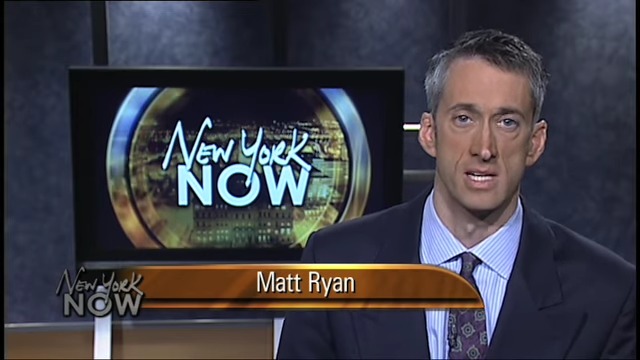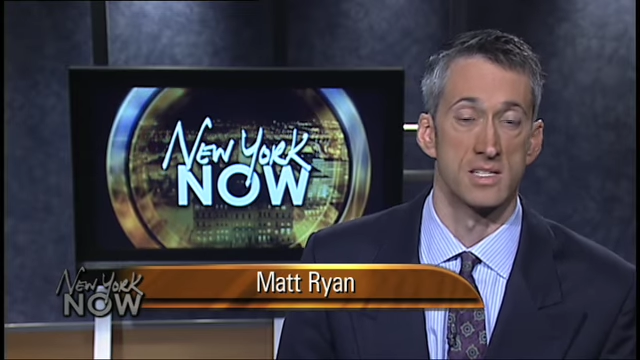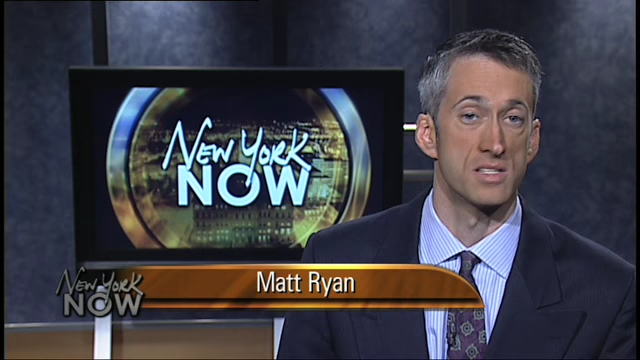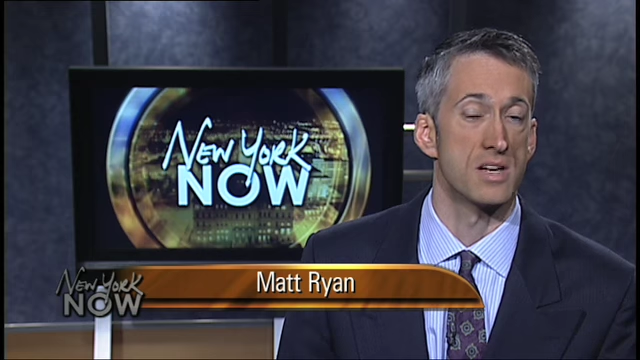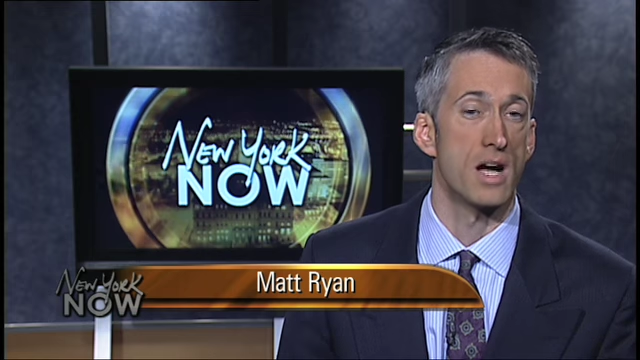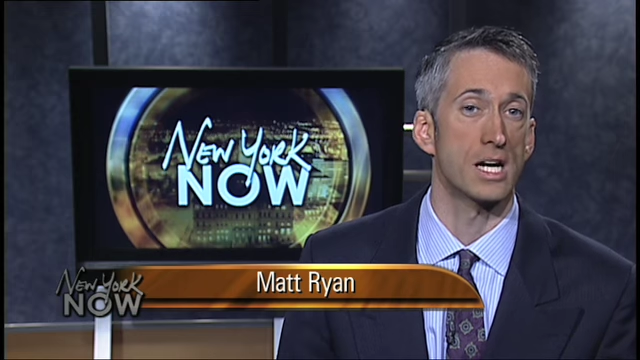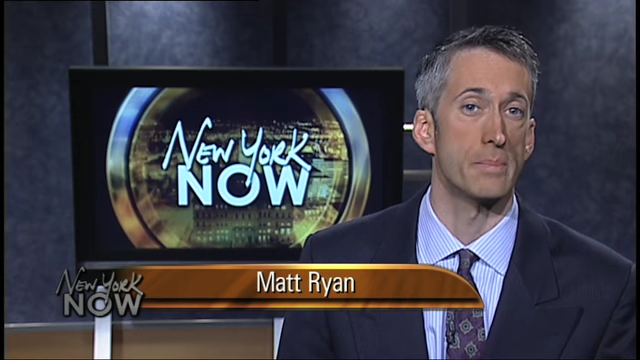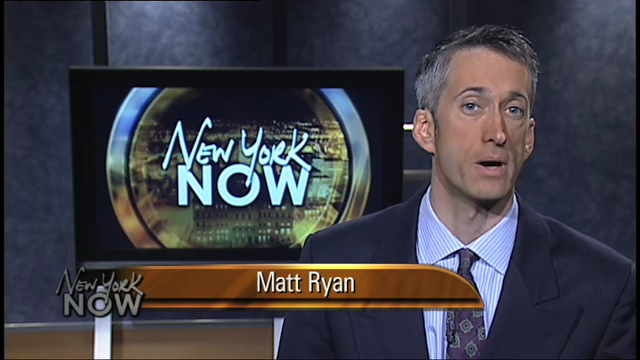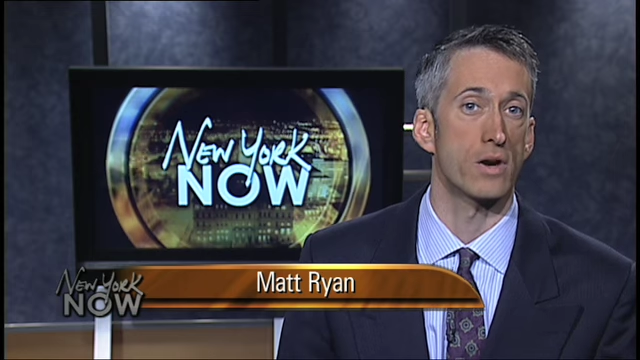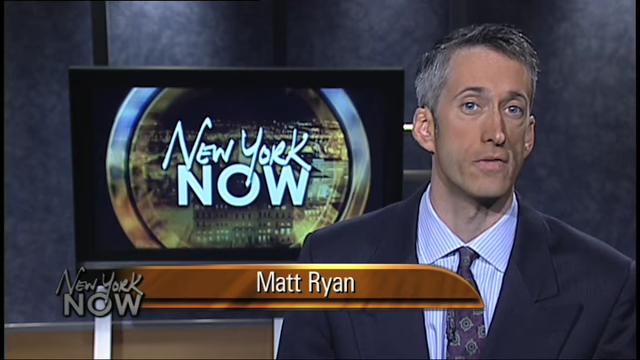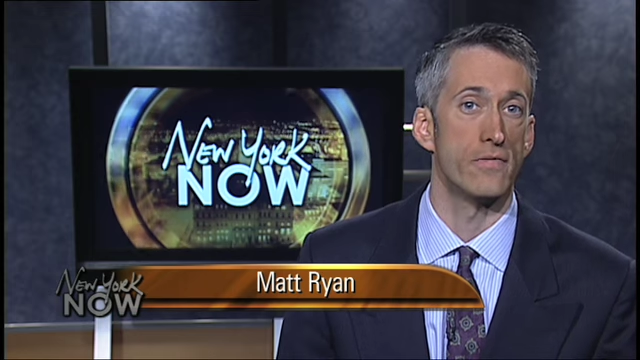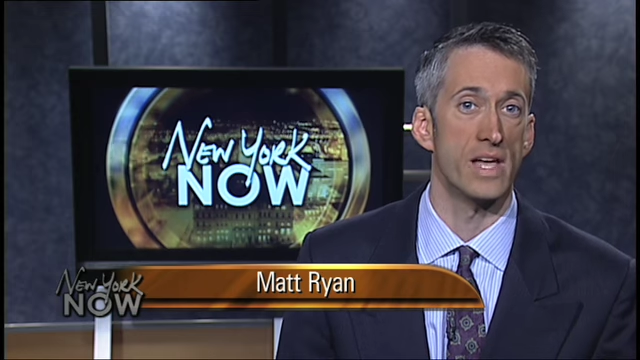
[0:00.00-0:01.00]
to talk
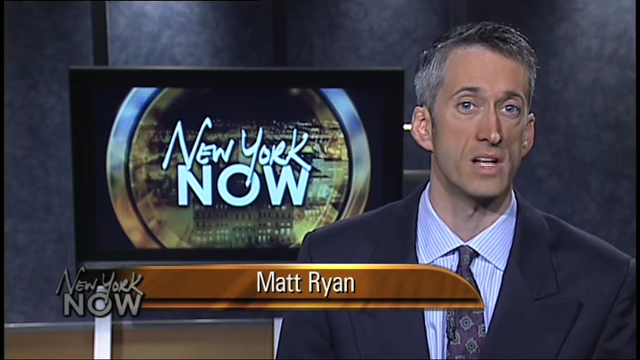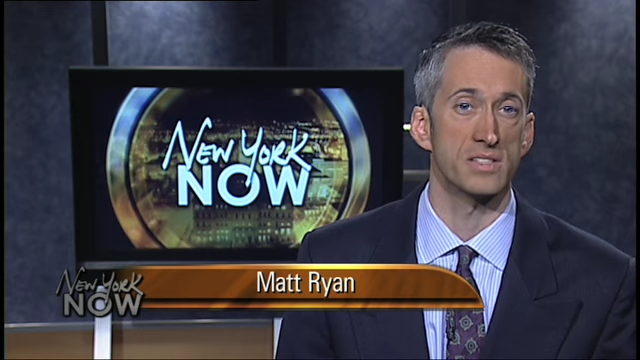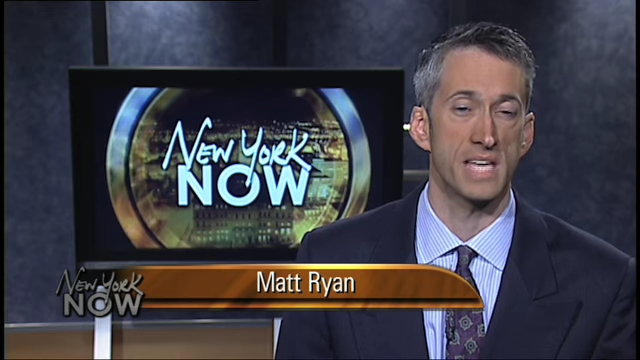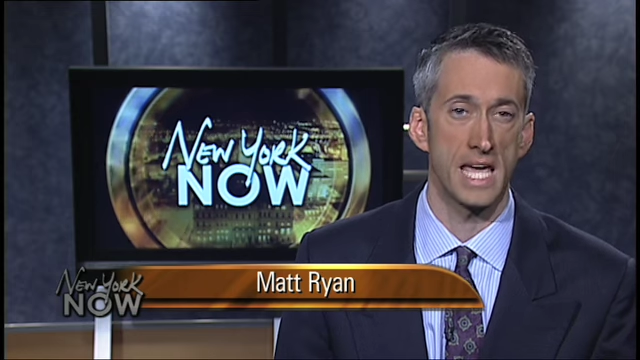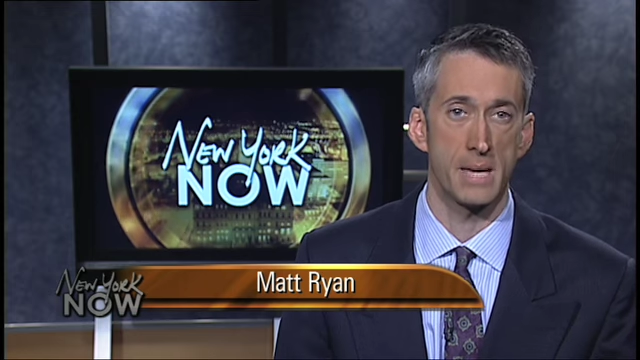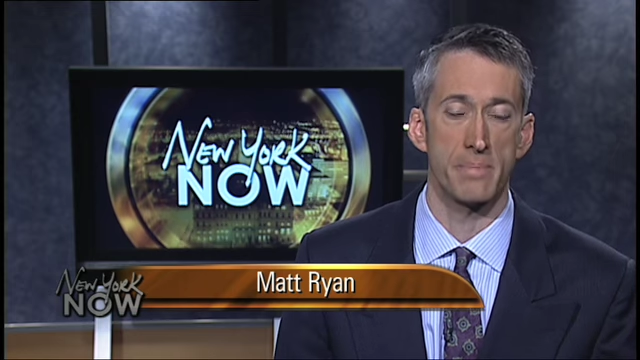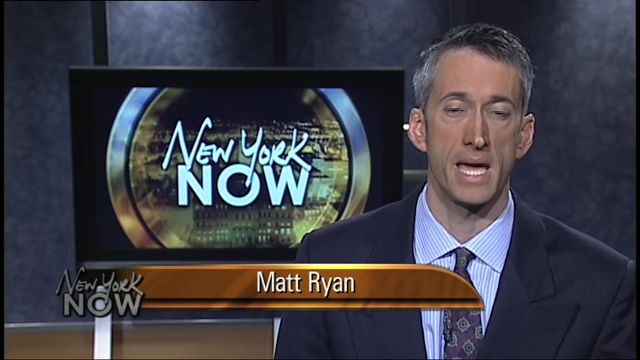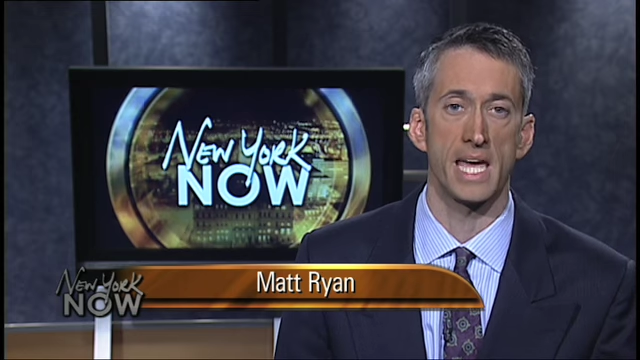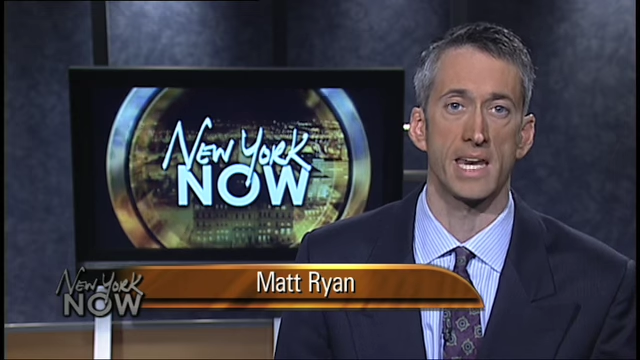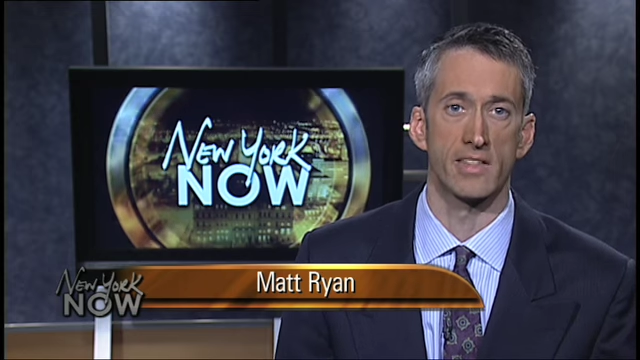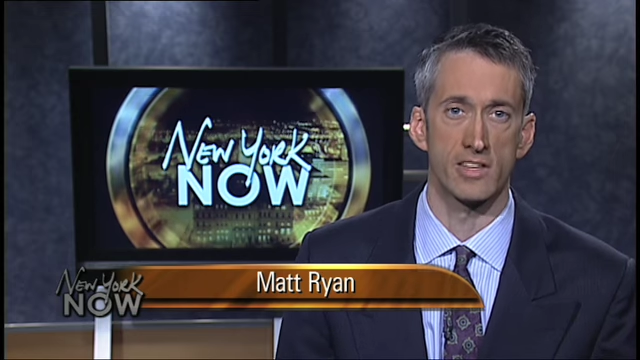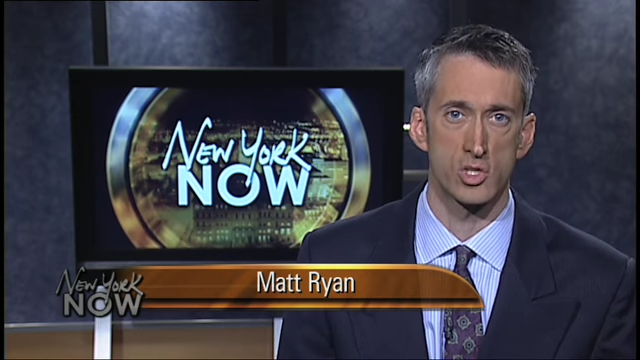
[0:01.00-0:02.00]
about her failed
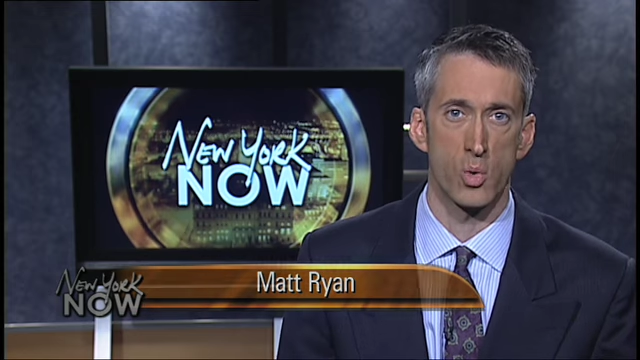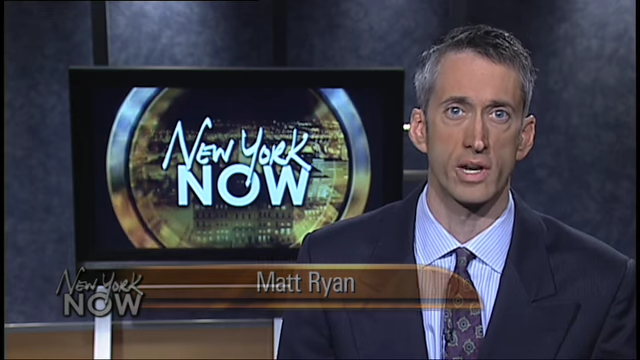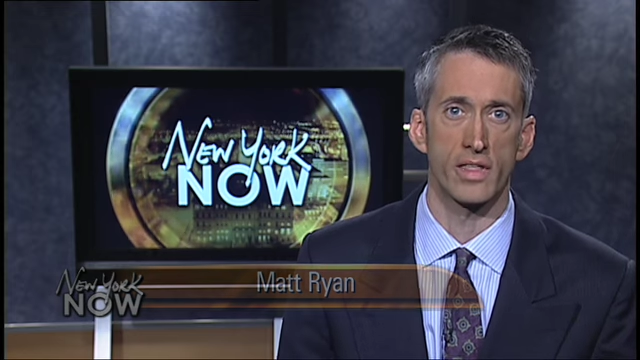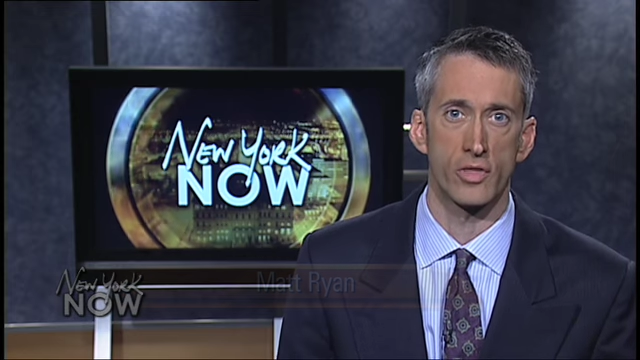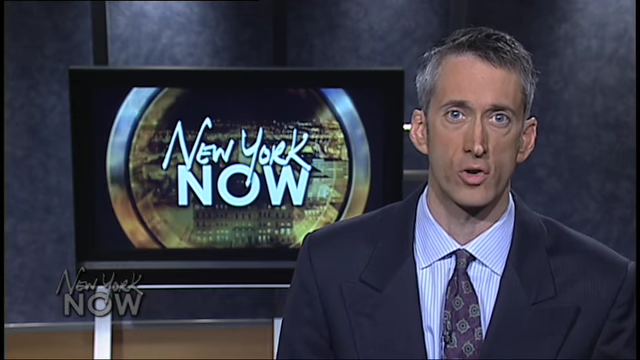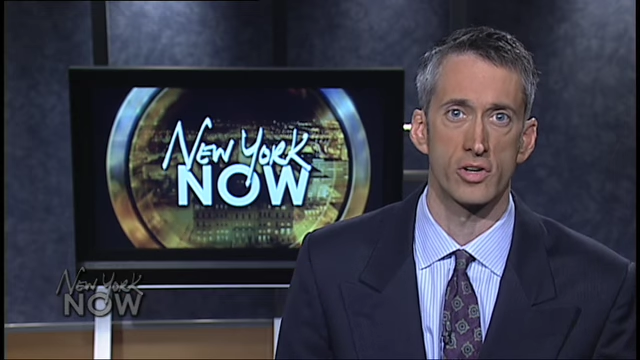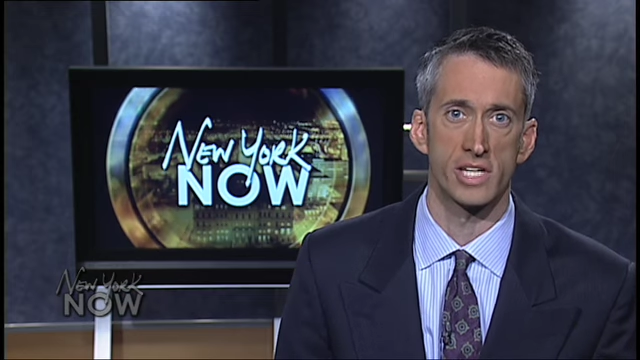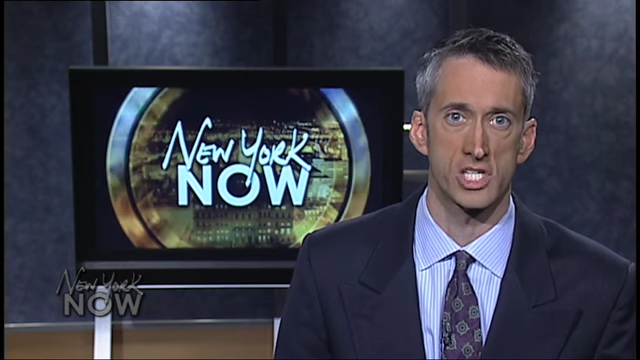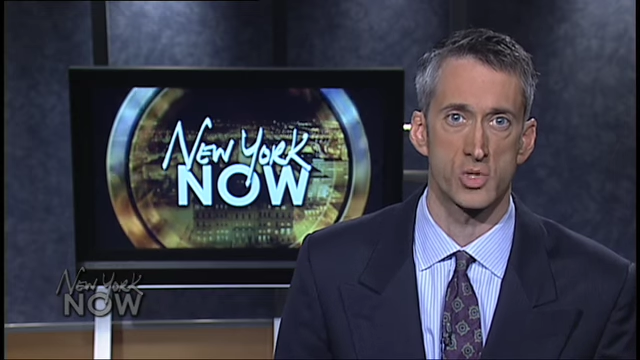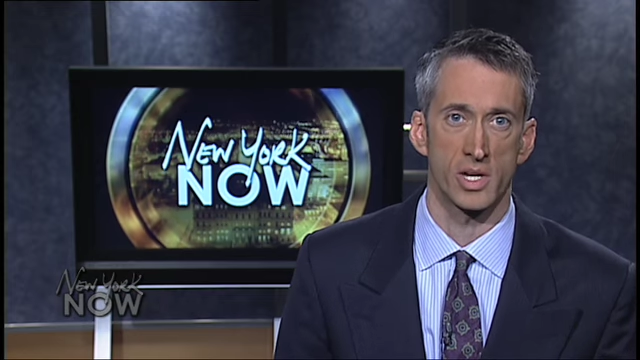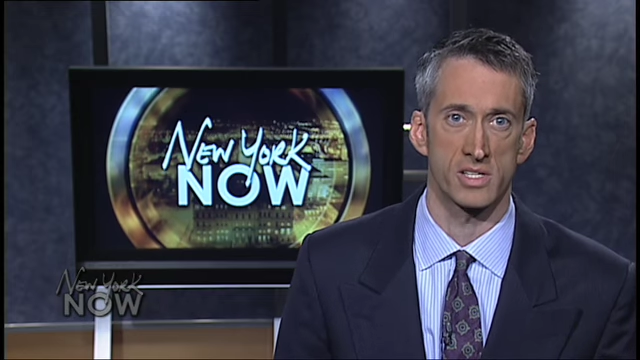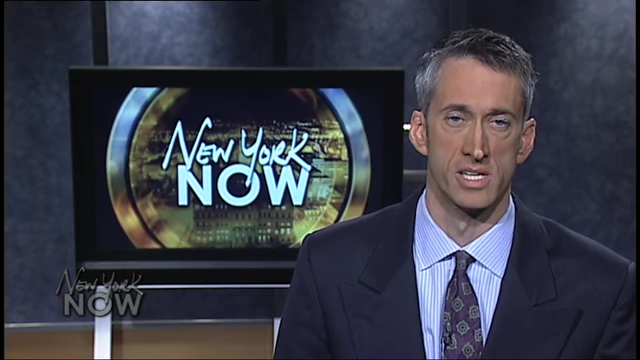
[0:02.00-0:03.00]
campaign in the 23rd
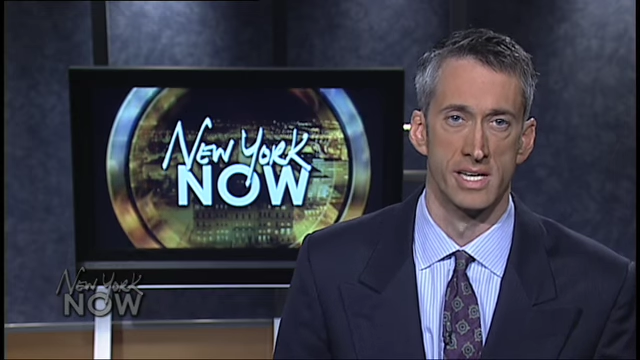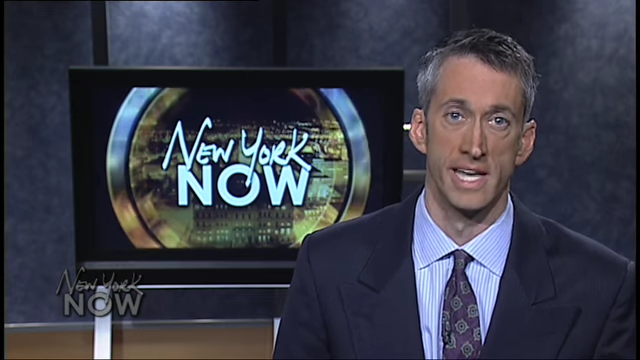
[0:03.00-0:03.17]
District